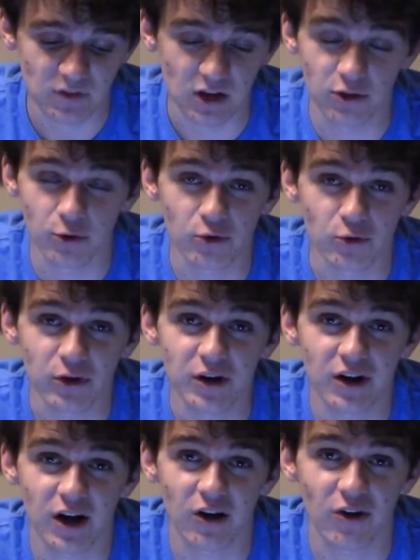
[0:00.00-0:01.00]
there's really
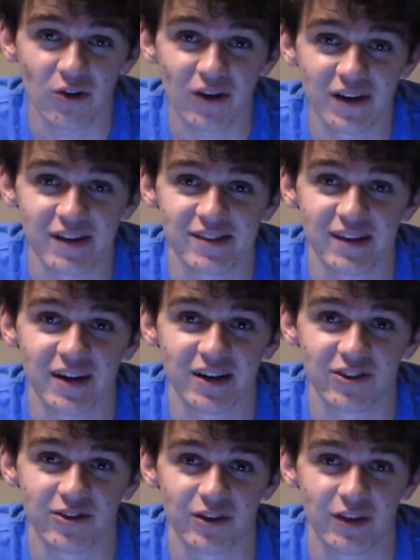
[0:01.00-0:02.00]
not a whole lot to say
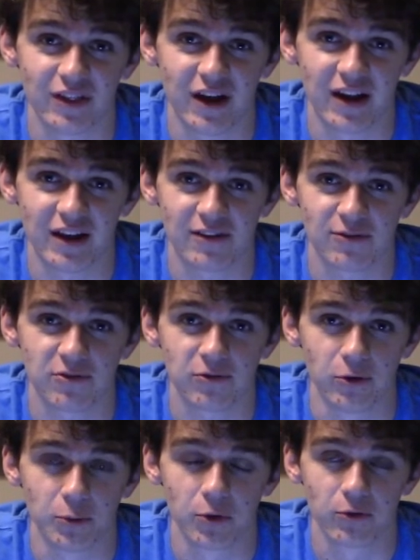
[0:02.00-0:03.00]
other than that it's
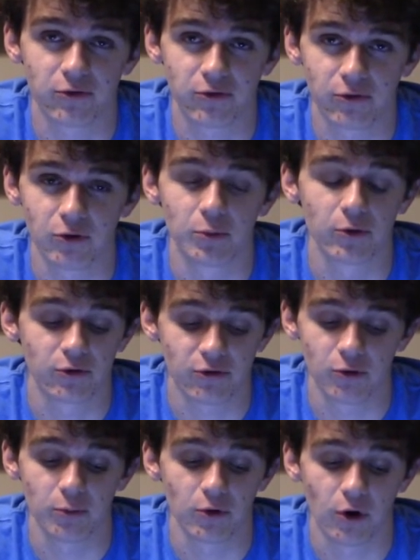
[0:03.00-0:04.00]
super, super,
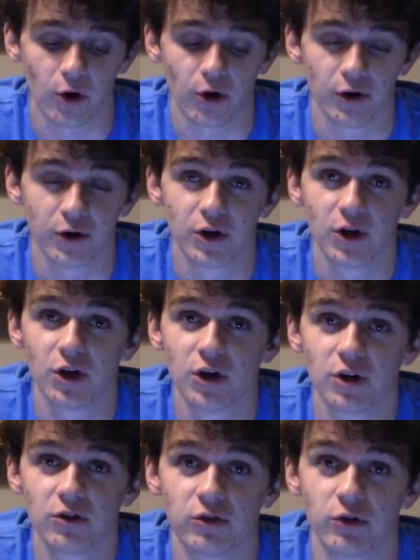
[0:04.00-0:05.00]
super hard
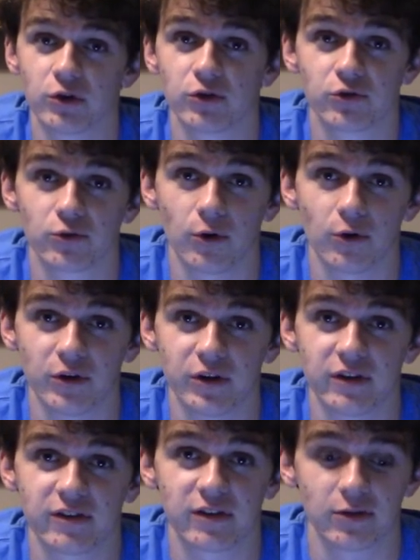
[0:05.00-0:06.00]
to control the
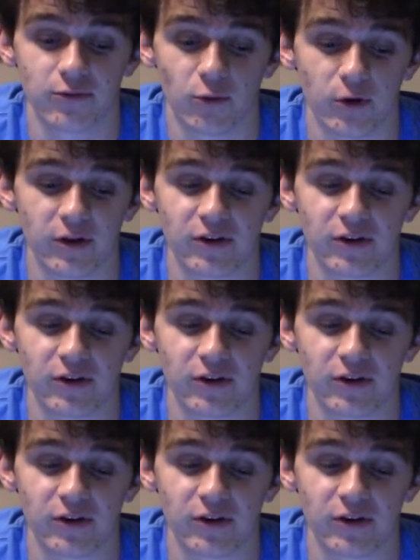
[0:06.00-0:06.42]
disc in 40